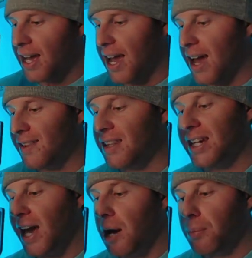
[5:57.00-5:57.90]
and then the
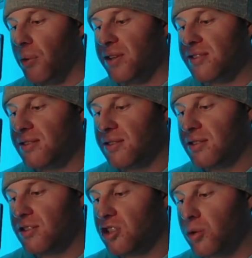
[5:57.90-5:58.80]
Cowboys
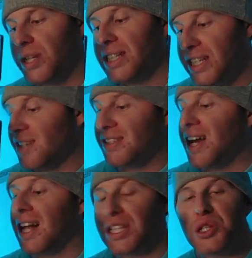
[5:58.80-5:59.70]
to at least
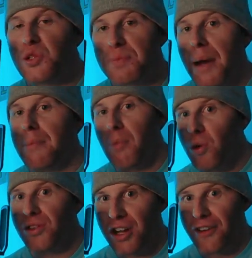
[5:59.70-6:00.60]
not lose by
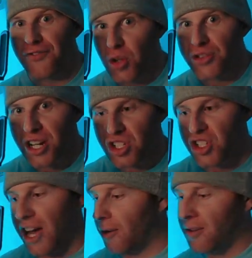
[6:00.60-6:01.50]
more than a full
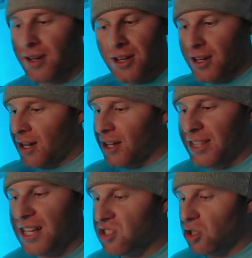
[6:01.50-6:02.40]
touchdown.
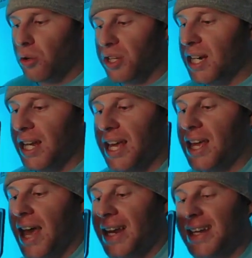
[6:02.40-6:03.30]
That's totally
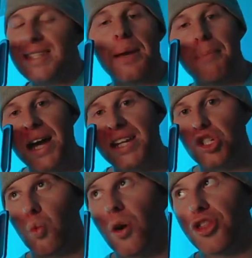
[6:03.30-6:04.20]
hit, and it's at
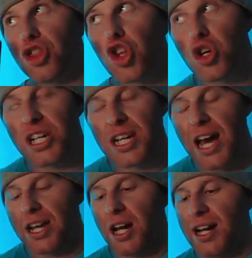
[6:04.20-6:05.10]
minus
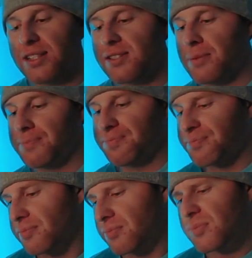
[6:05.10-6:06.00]
139 odds.
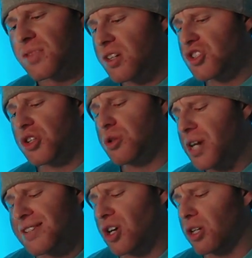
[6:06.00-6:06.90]
So you
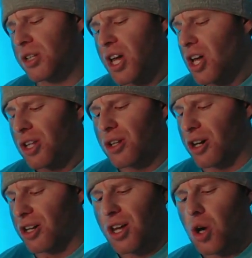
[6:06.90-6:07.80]
guys aren't,
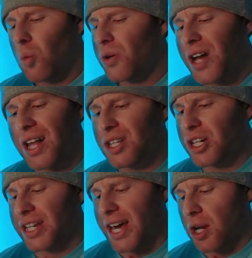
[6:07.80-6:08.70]
look, we're not
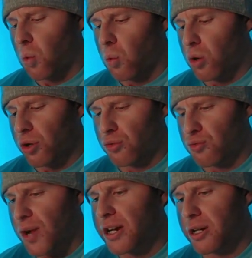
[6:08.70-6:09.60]
looking at a world
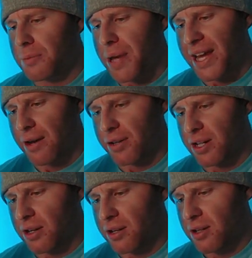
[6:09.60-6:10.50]
record payout
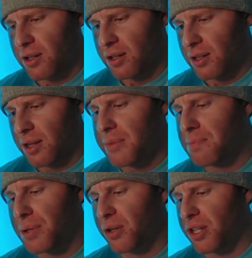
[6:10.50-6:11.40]
here. Let me
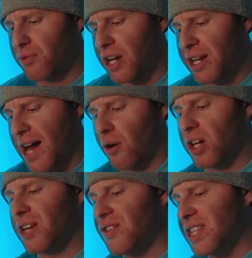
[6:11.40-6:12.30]
build it right now. I'll
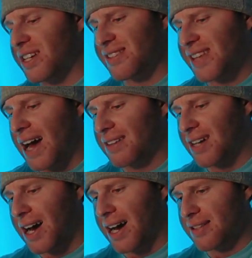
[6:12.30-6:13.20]
give you the exact
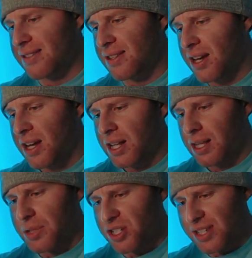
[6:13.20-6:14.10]
odds.
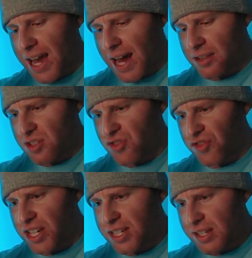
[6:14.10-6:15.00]
Let me just add this
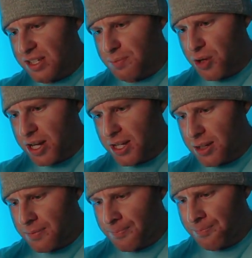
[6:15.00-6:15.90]
Viking spread
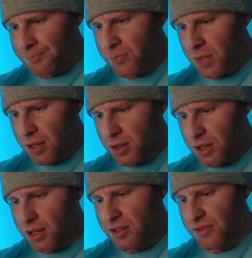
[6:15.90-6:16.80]
in.
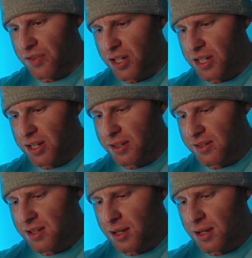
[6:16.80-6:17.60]
Here's the Vikings